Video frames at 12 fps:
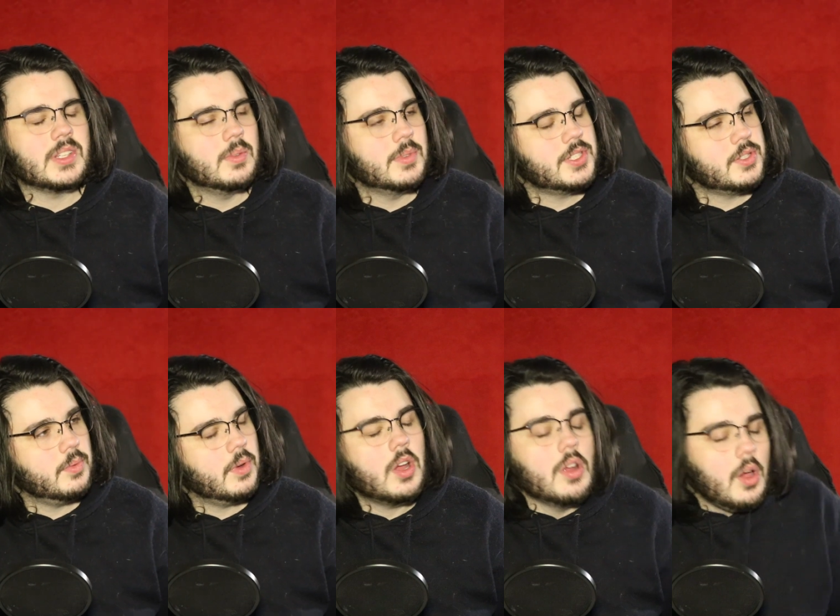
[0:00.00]
what's the
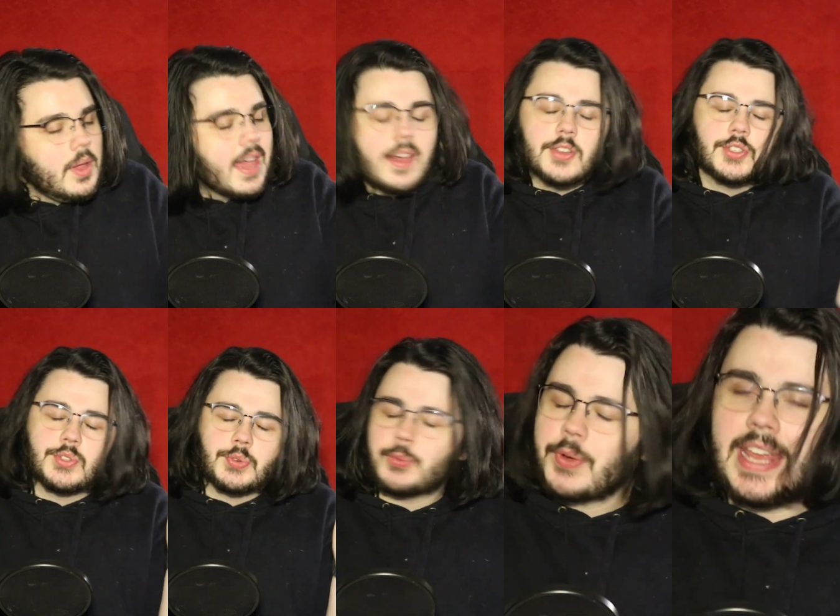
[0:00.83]
word? Oh yeah,
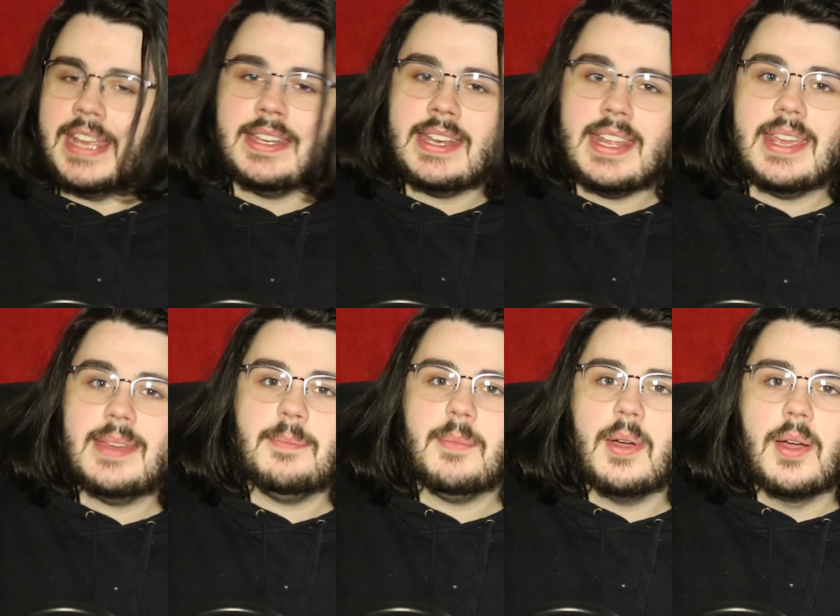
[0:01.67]
train
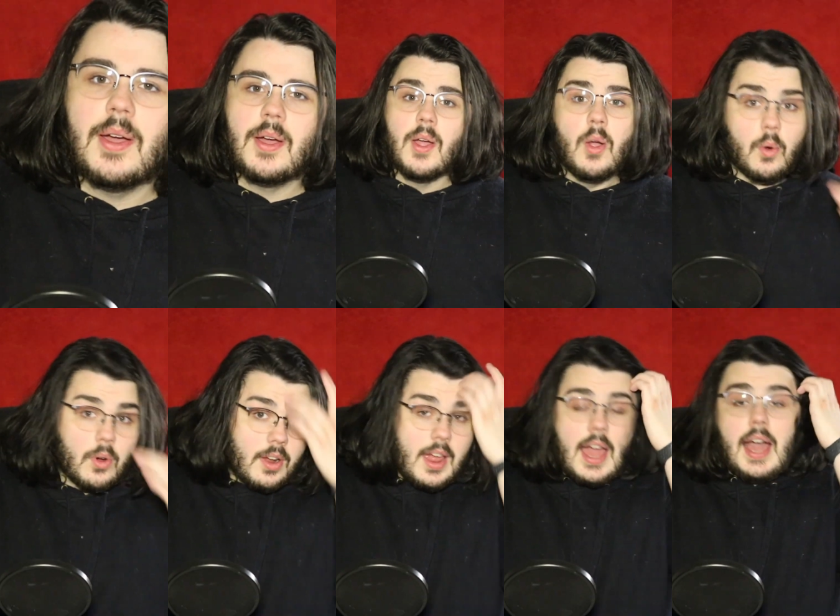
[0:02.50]
him?
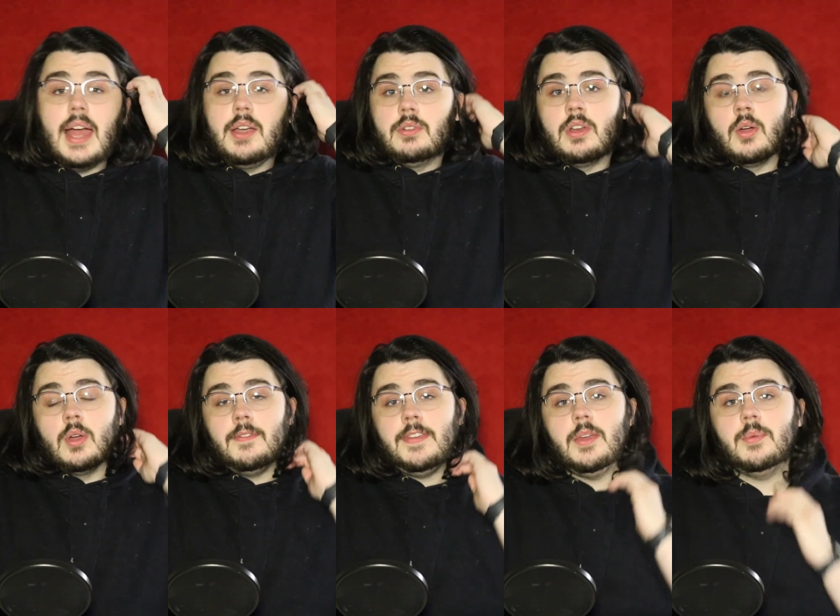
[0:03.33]
Or,
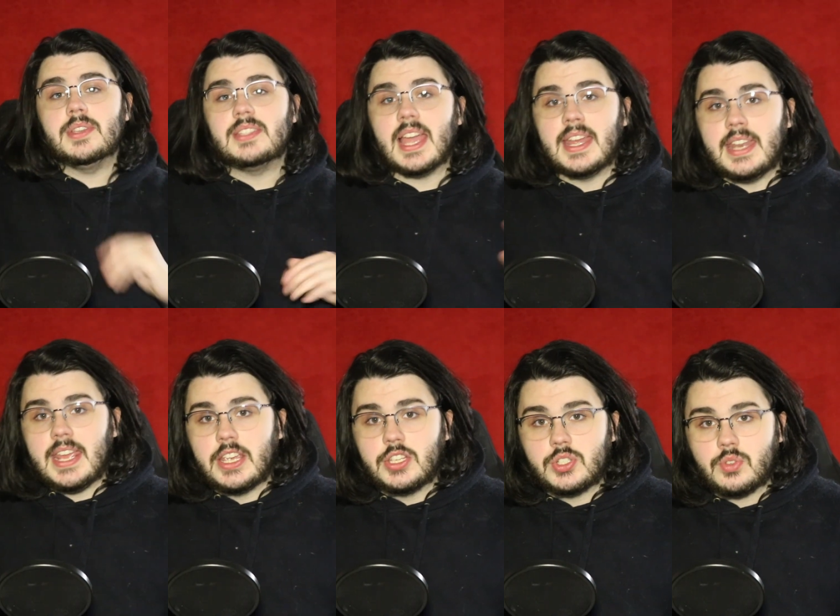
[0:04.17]
if he was an
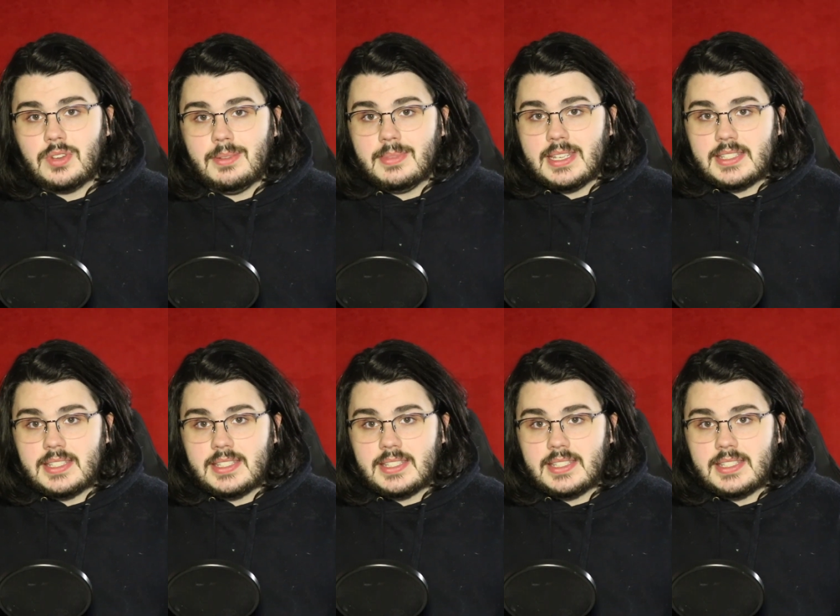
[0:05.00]
extremely